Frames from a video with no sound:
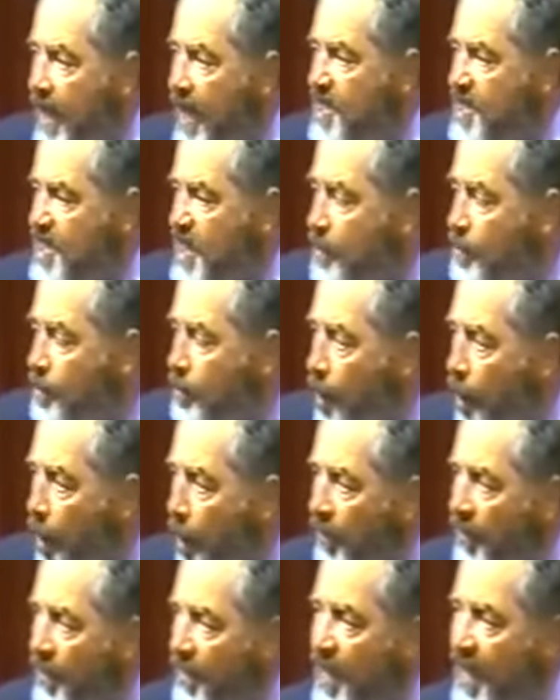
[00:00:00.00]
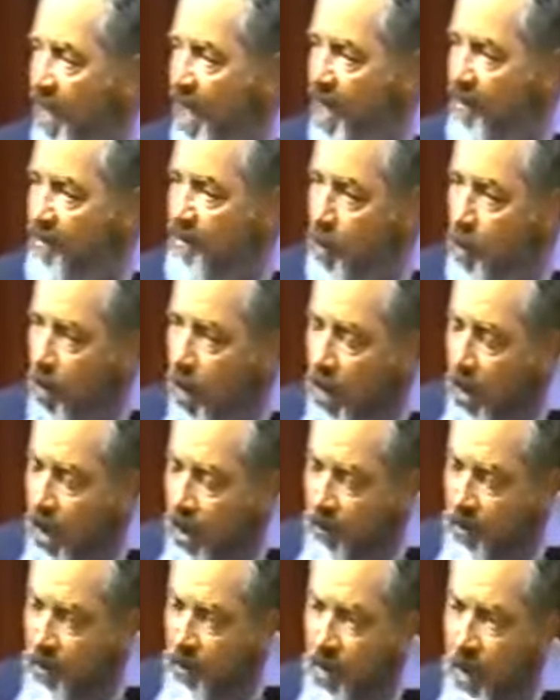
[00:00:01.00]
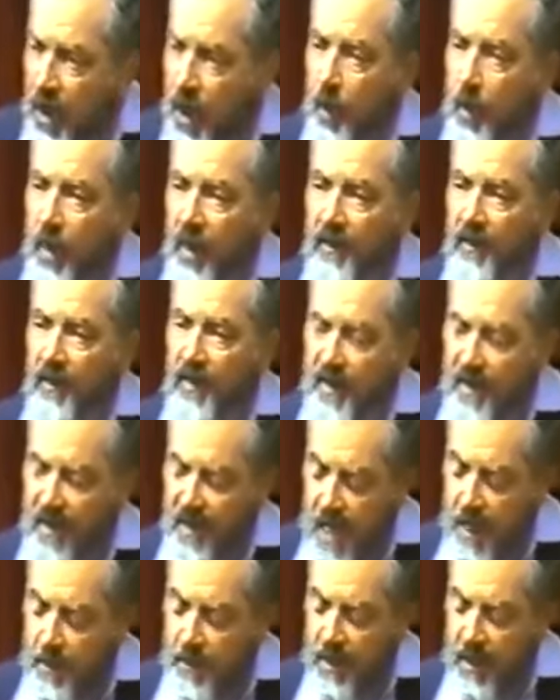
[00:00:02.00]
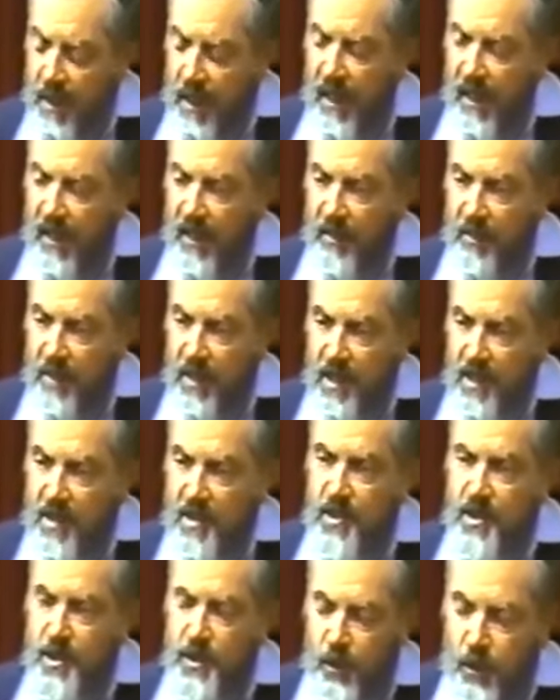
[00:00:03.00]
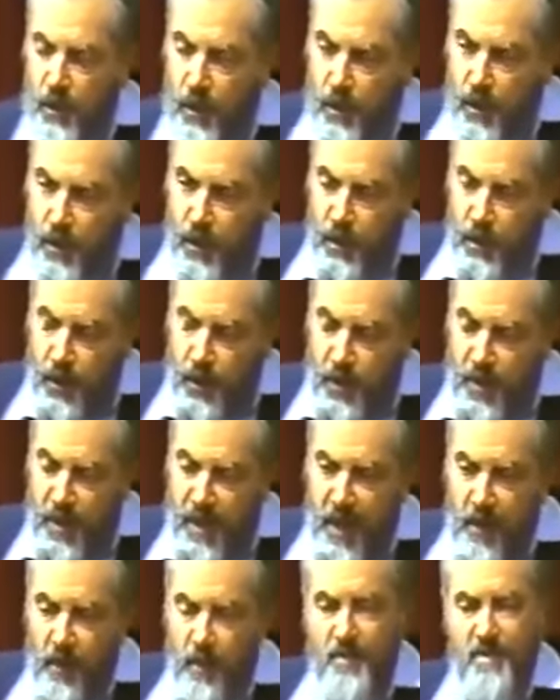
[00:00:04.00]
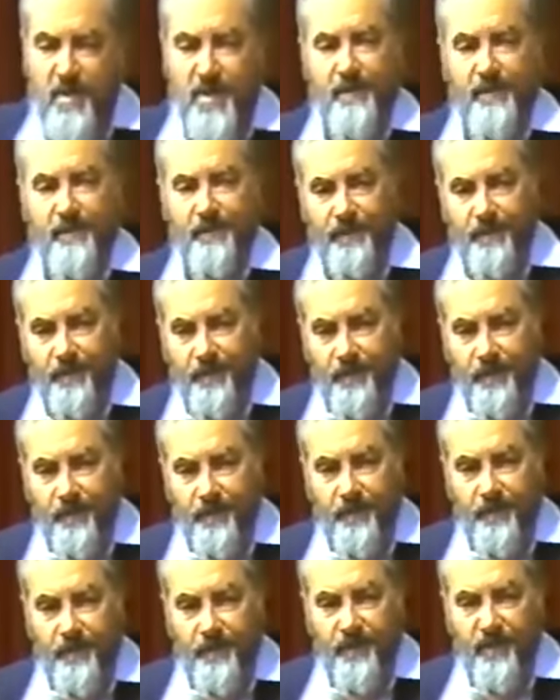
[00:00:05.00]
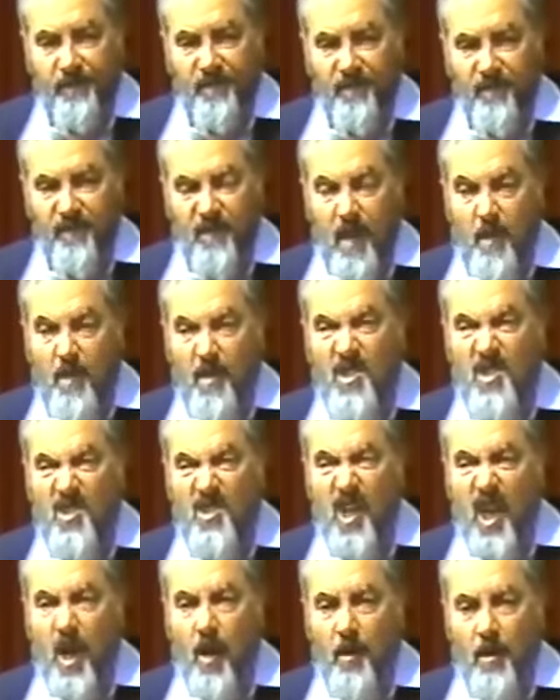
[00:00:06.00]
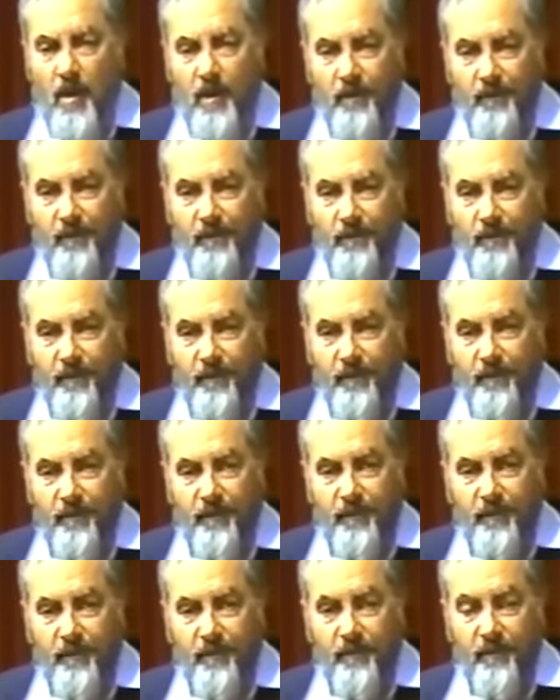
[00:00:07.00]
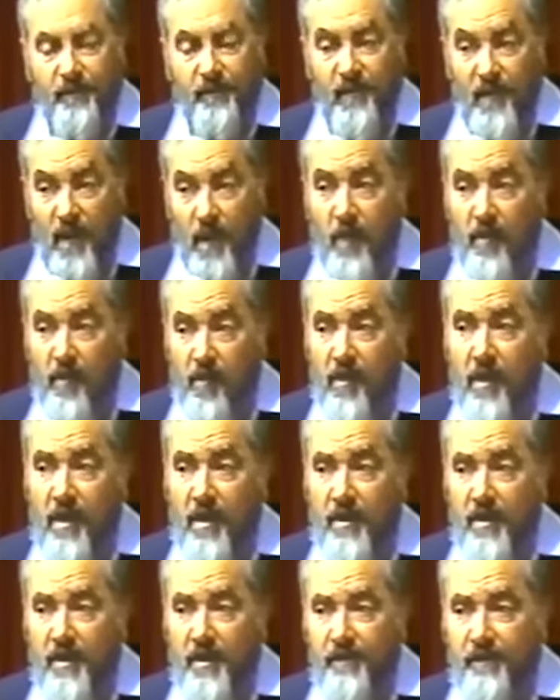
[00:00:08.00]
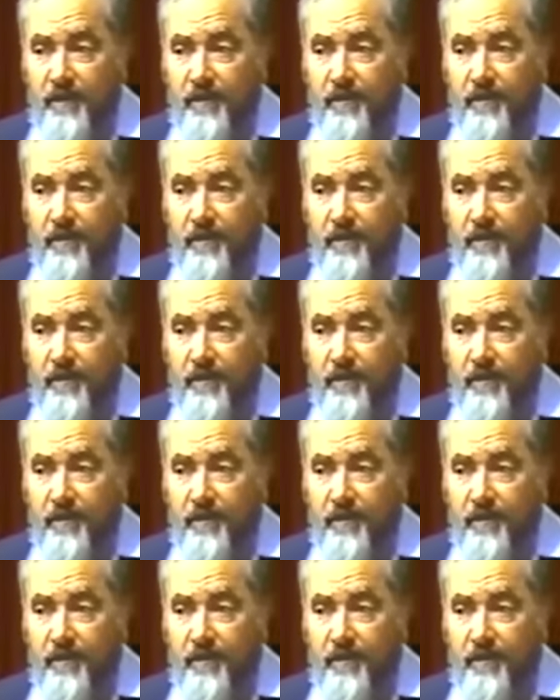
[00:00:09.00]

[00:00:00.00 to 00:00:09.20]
It's important that every one of you know what the name Kahane means to the Arabs. It means terror. They're afraid.